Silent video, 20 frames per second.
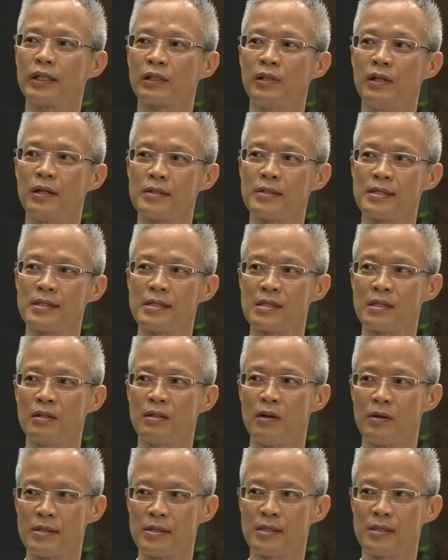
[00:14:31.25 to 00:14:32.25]
at thoughts as
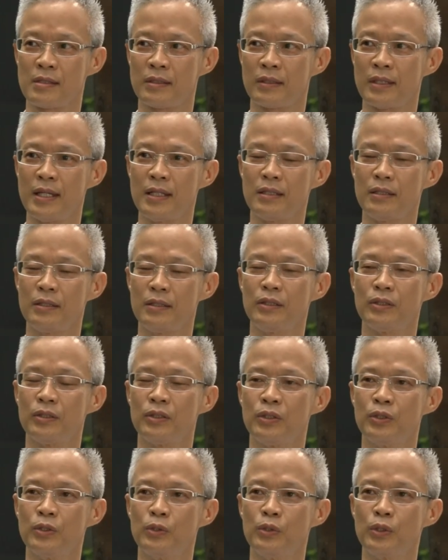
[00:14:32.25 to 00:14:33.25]
thoughts, then
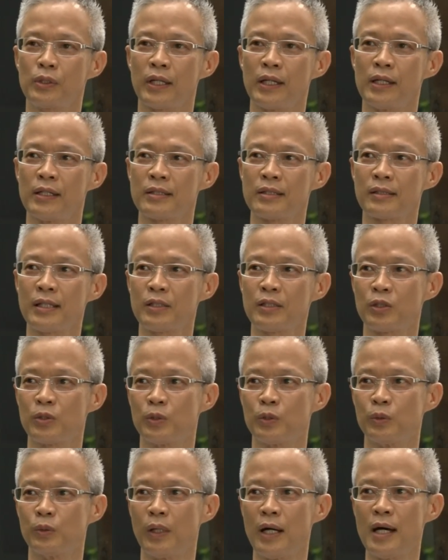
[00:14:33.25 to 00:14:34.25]
you can start
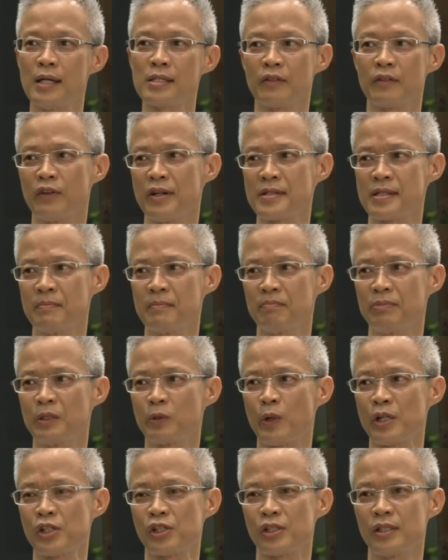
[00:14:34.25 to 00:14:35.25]
to ask a very
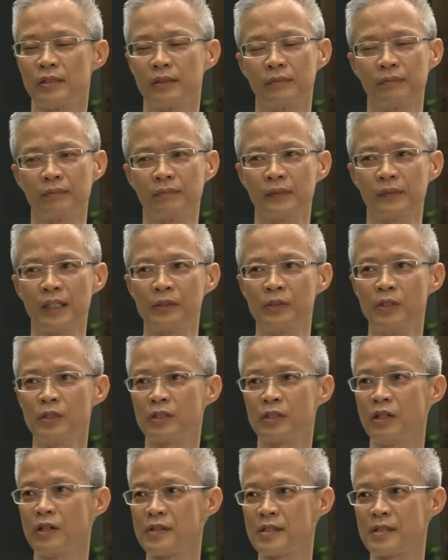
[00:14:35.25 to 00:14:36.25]
simple question. Are
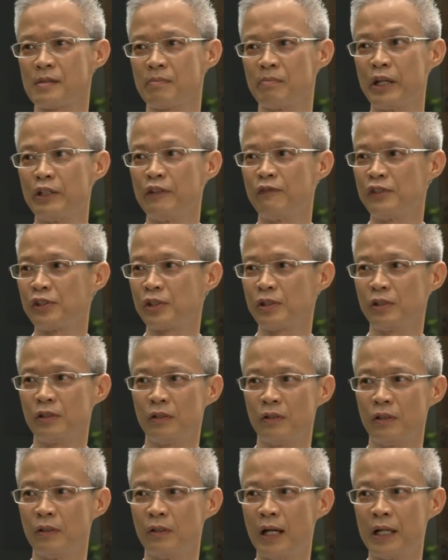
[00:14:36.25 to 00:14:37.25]
those thoughts
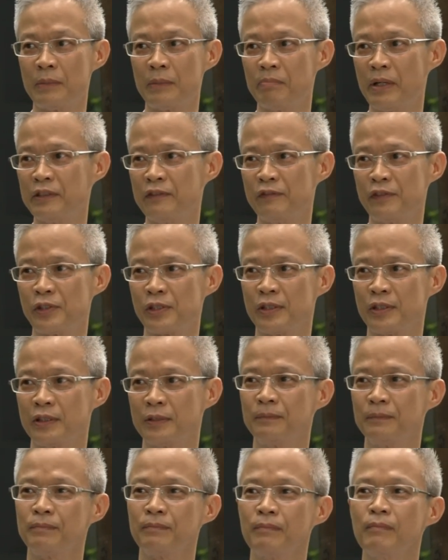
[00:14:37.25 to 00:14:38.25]
beneficial or unbeneficial?
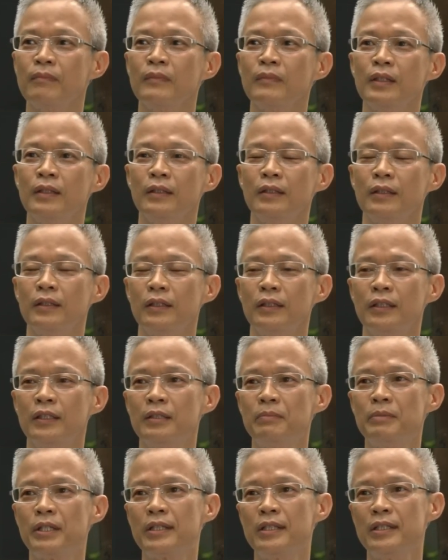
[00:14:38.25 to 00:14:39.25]
In
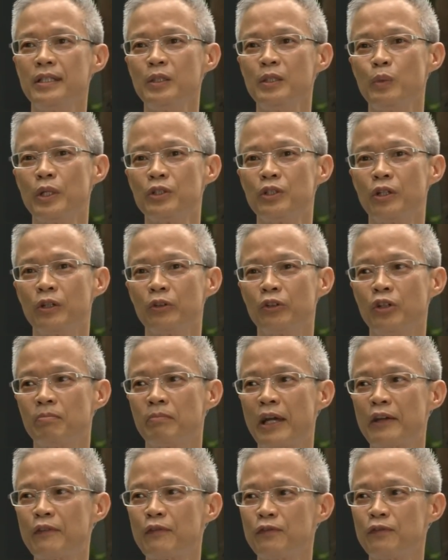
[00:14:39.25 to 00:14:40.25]
the beginning, when you're
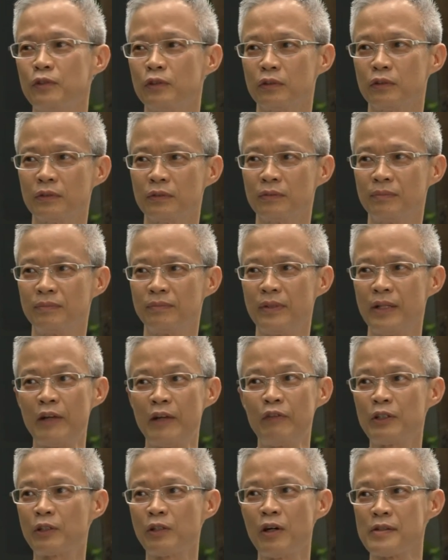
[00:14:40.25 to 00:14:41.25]
not mindful,
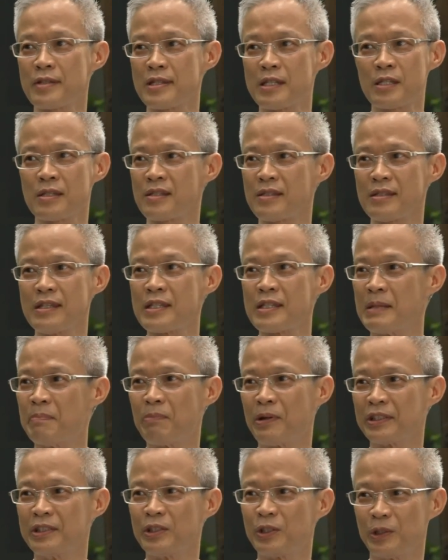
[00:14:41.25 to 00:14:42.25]
every thought is
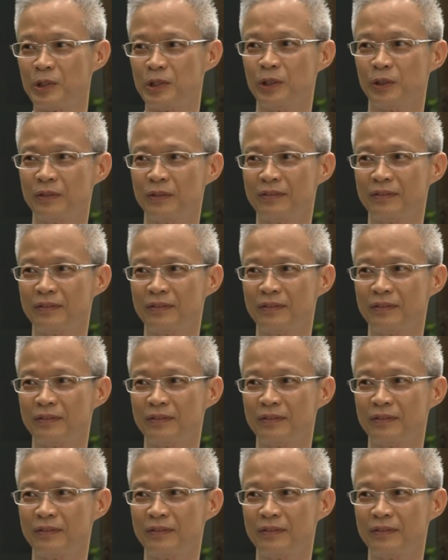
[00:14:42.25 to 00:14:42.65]
important to you.